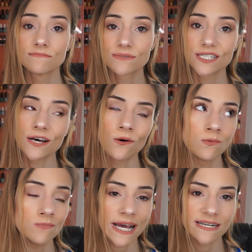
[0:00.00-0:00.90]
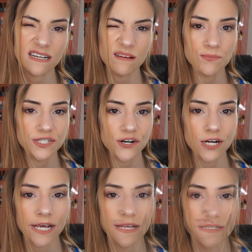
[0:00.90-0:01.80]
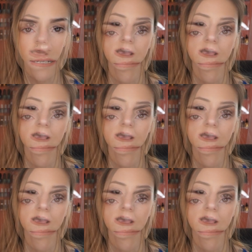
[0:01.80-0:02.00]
So I ended up returning it.